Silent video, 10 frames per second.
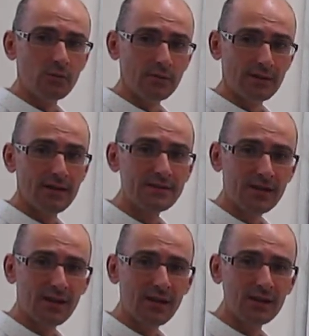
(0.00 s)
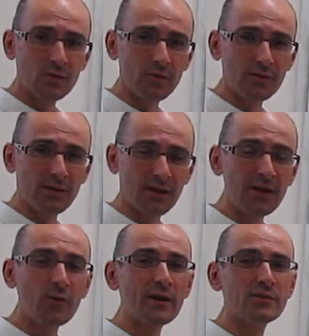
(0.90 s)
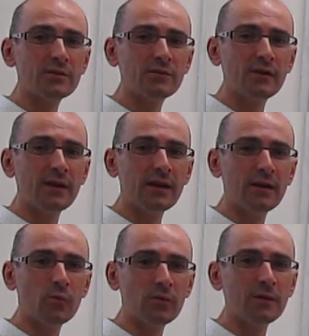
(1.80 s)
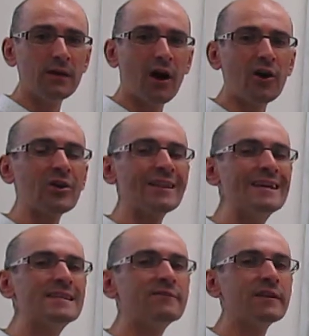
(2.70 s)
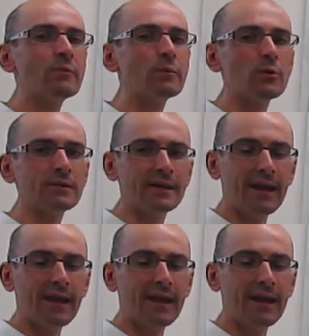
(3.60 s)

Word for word: When that's the case, when the interactions of A with B are less favorable than